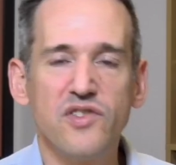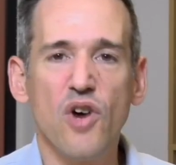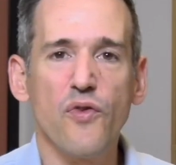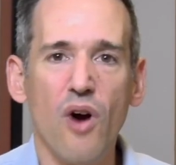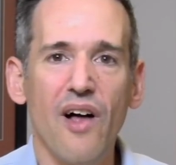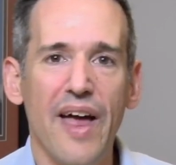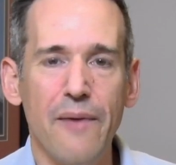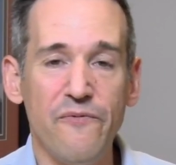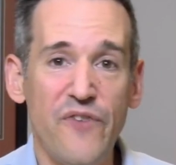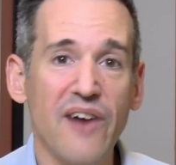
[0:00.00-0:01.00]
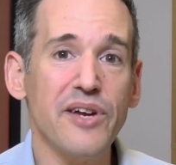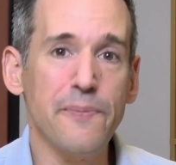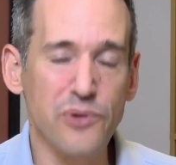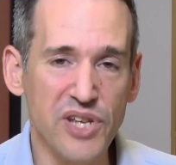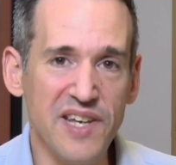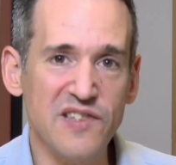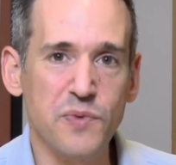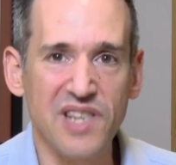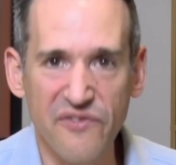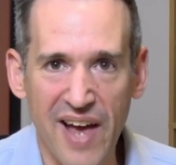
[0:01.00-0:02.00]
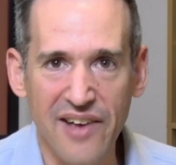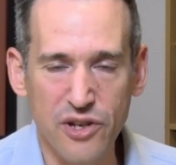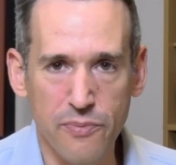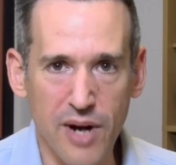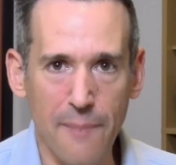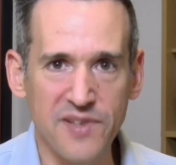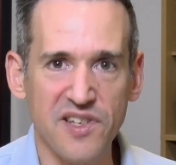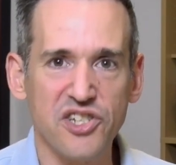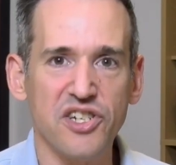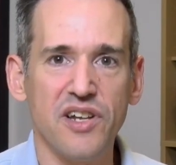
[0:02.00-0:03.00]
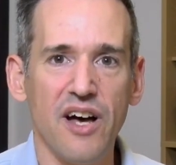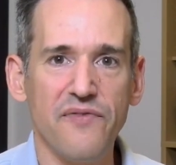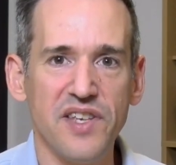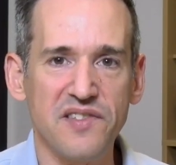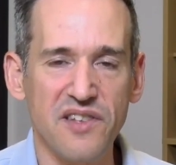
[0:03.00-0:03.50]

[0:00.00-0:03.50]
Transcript: So overall, I am very pleased with the value proposition of this